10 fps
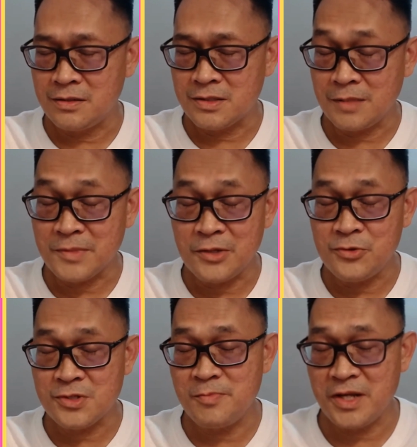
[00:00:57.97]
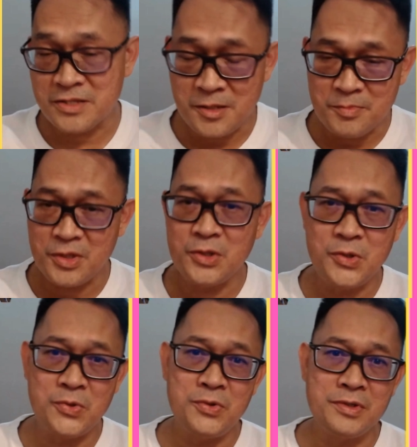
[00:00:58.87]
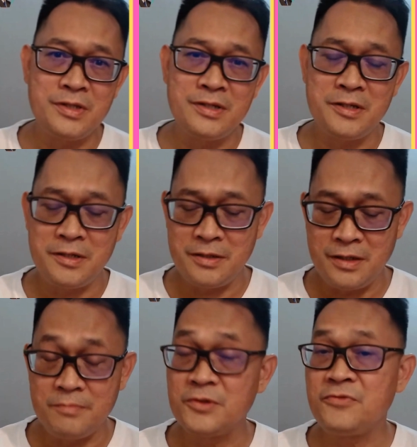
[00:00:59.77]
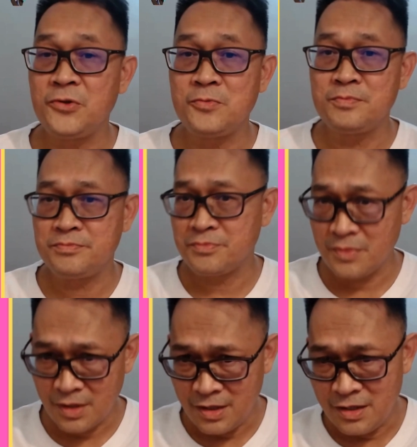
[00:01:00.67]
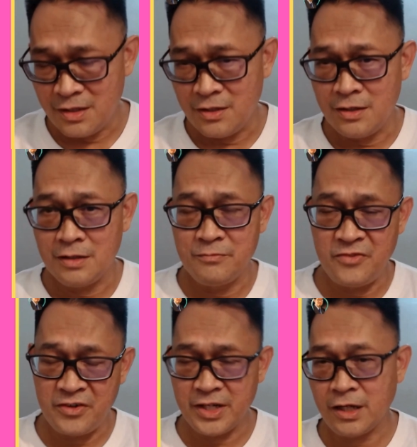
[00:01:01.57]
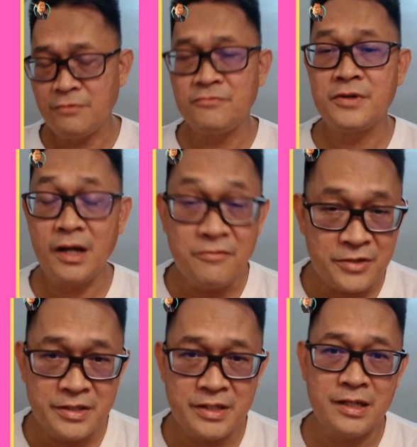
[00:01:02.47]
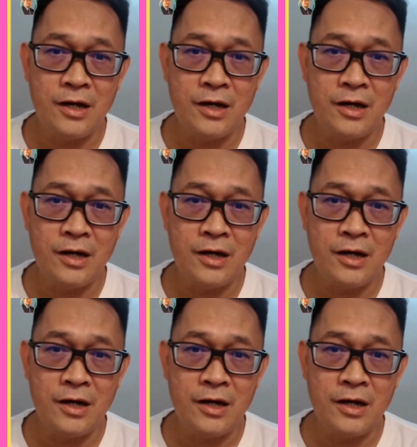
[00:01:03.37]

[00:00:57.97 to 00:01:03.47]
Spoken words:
Sometimes you smell something good. A perfume, very comforting